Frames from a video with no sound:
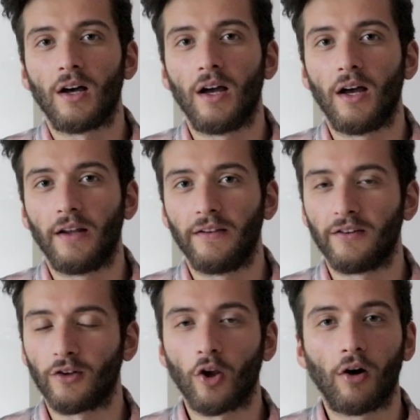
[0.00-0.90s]
and
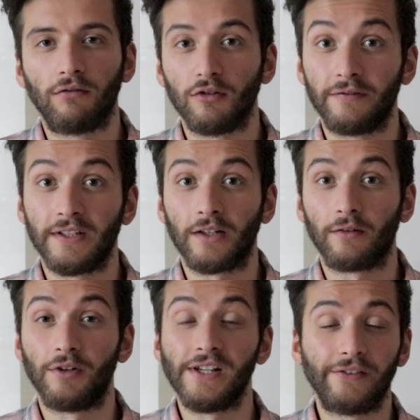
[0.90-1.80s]
there's a lot of loving
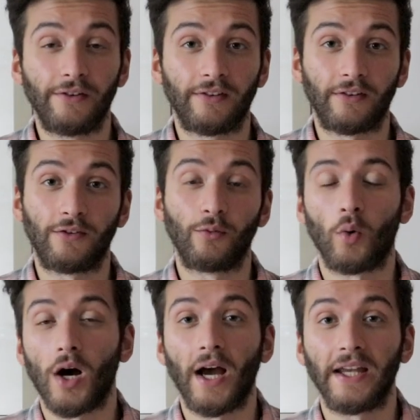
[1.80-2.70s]
reasons as to
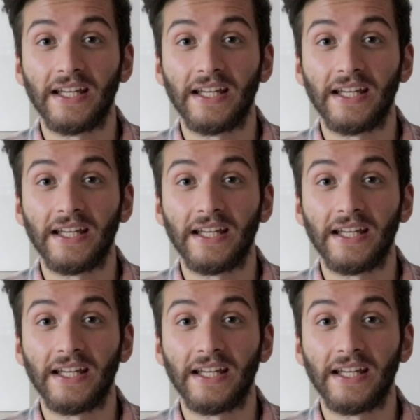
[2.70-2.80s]
why